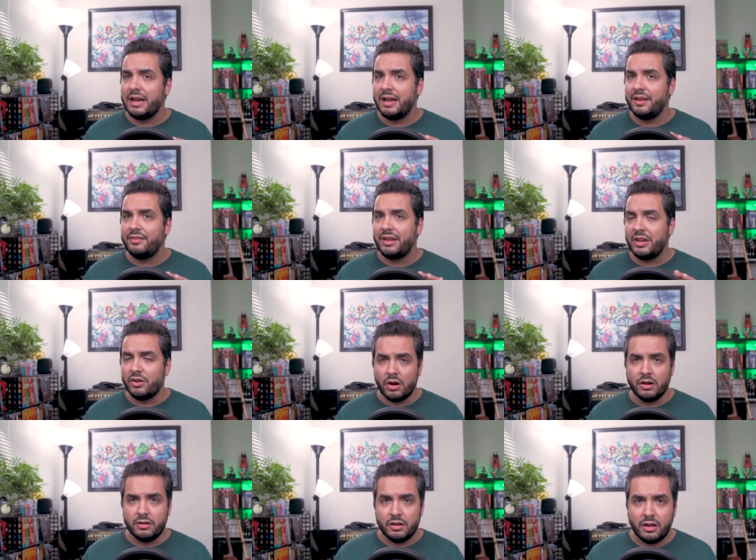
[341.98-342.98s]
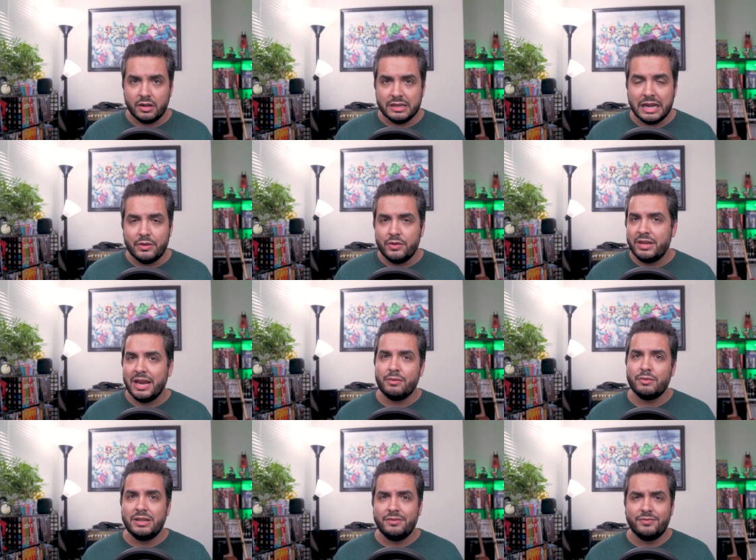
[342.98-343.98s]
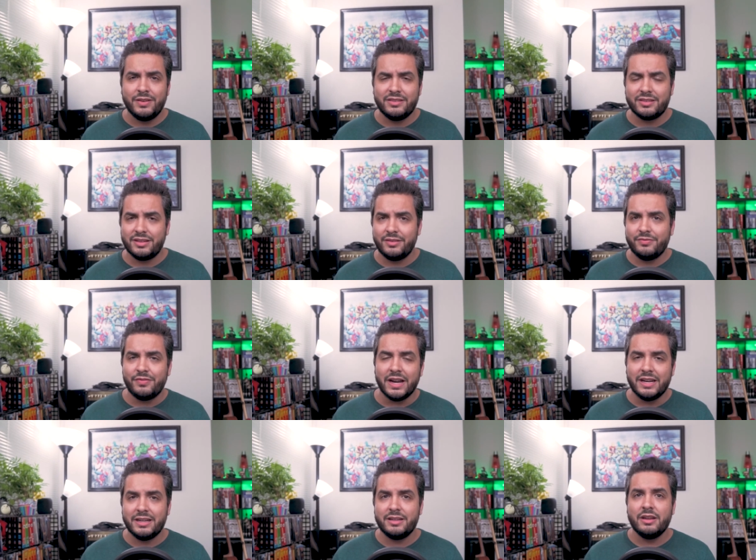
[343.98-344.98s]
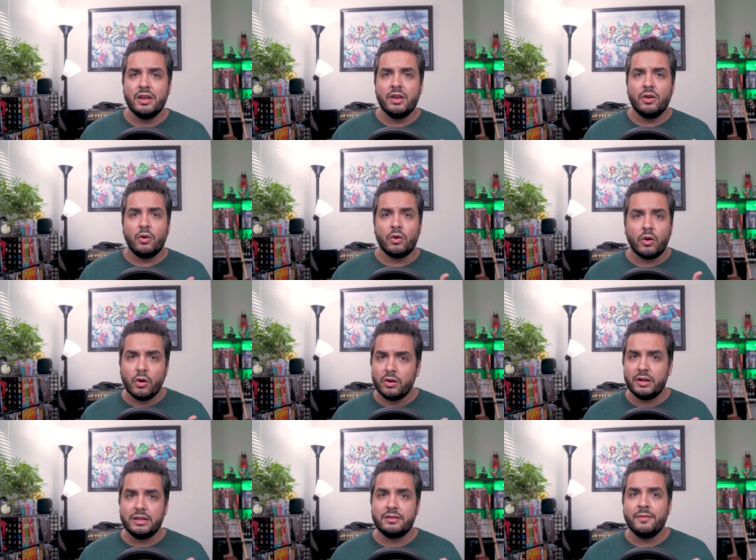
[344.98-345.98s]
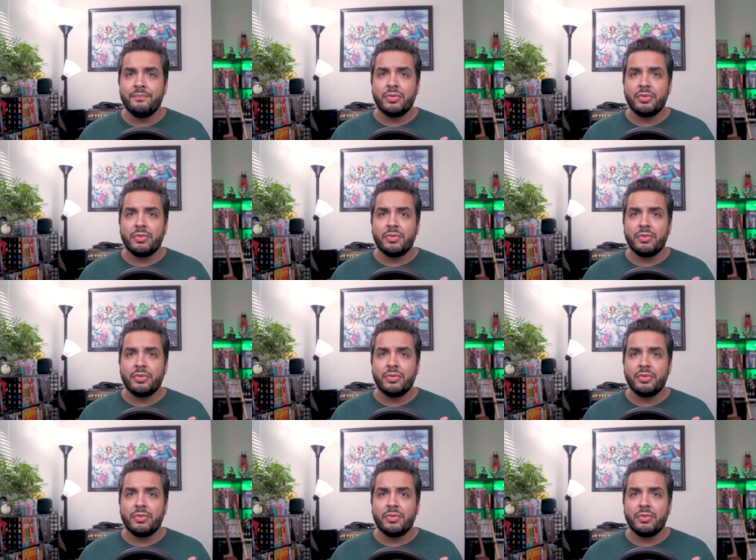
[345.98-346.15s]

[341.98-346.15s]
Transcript: as a guard dog. Now, you can't really physically fight it or hurt it.